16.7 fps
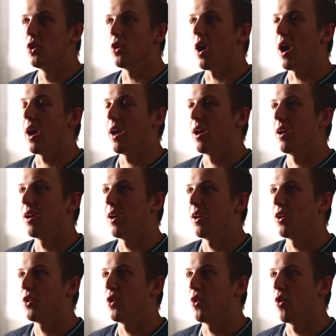
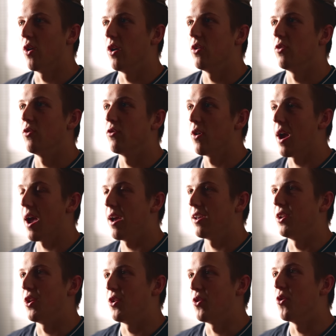I,
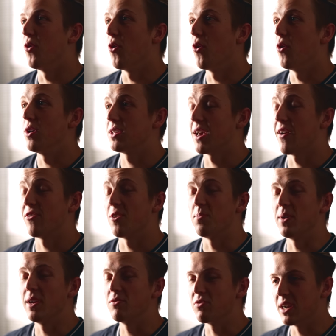you know, you always have to
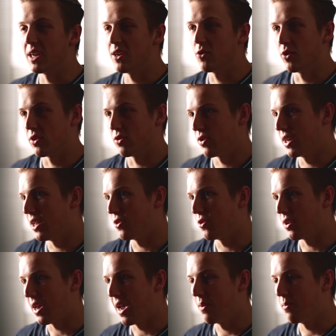be ready, or as ready as
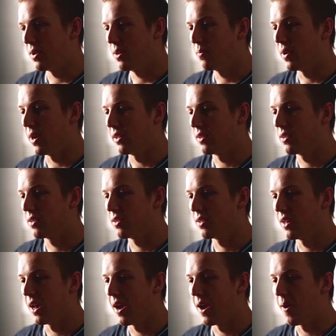you can be, but
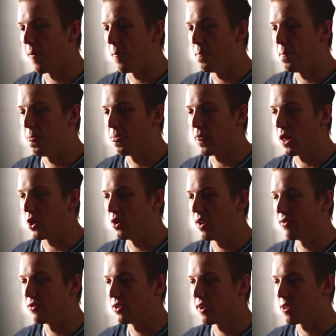um, you
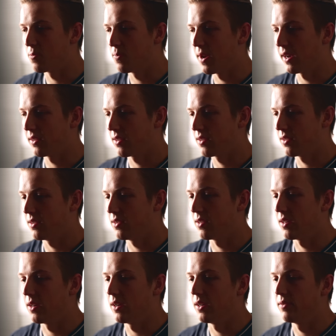never expect
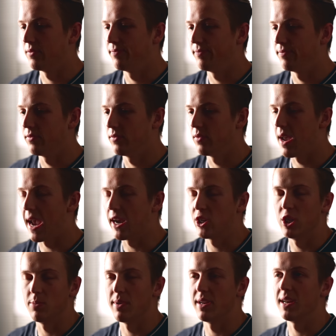to
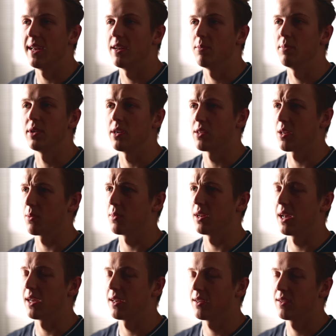actually be needed, because something
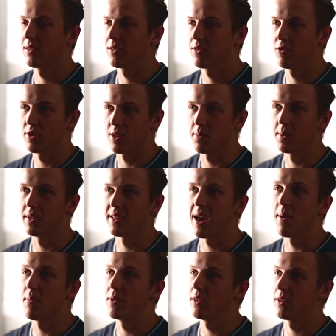like, for something to
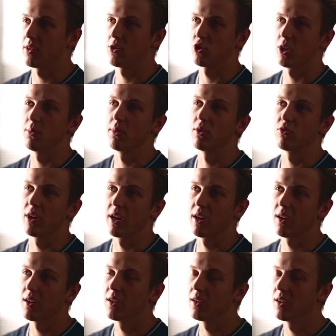happen, it's extremely
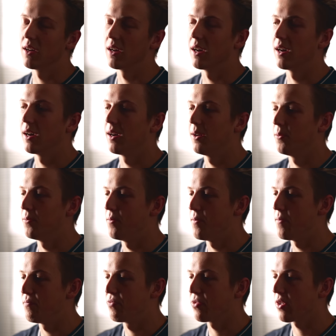rare.
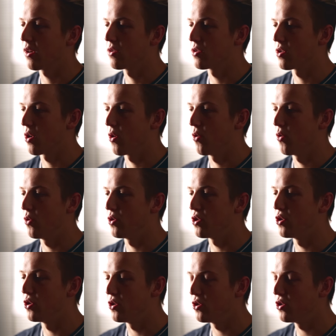Um, so
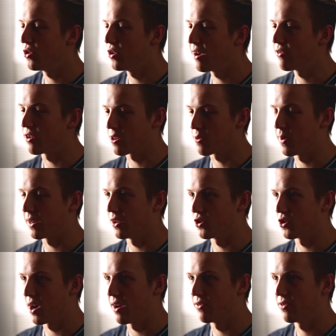you, you never expect to
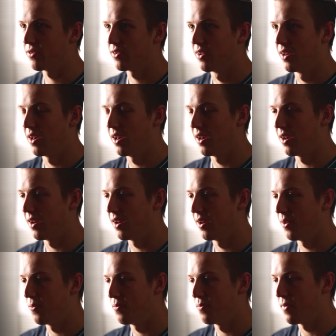drive.
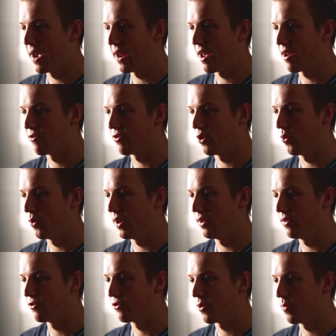Um, and I flew
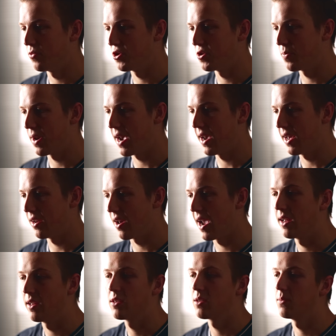in from Japan. I
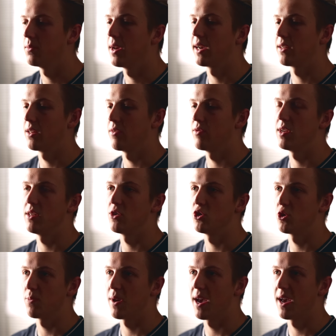had some activities in
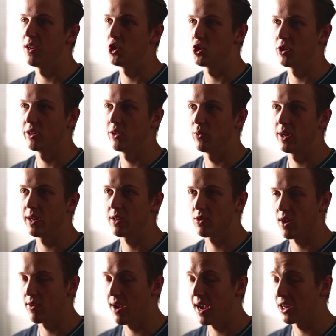Japan during the week,
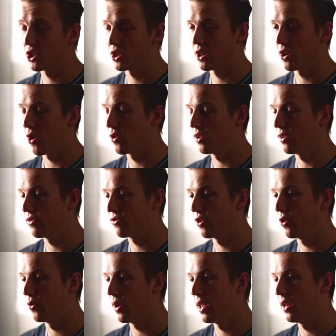so I actually only
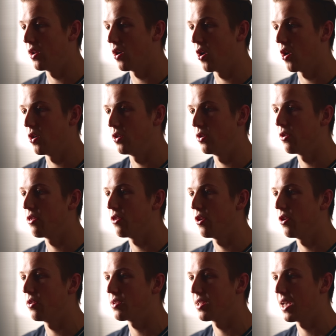flew in on
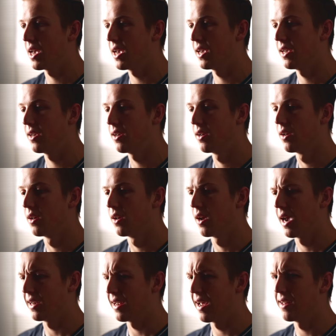Thursday.
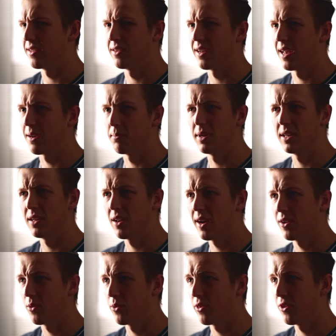I landed like
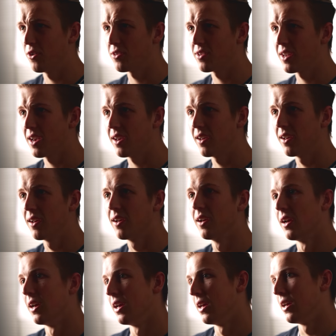midnight on Thursday,
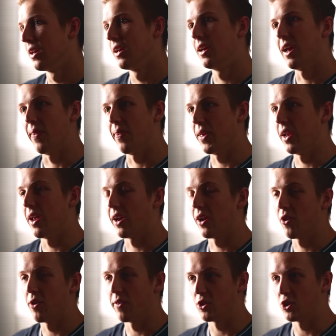and then I
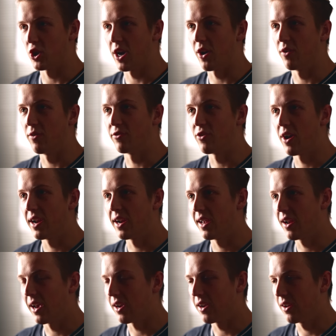go to the track on
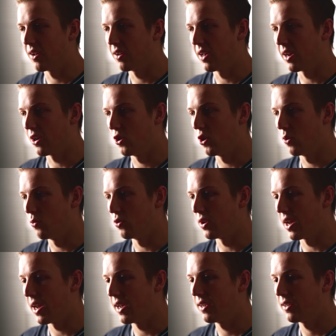Friday like a like a normal
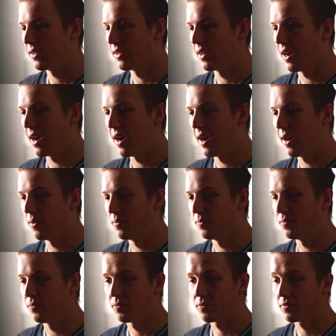day.
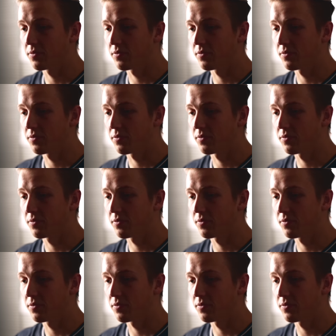Um,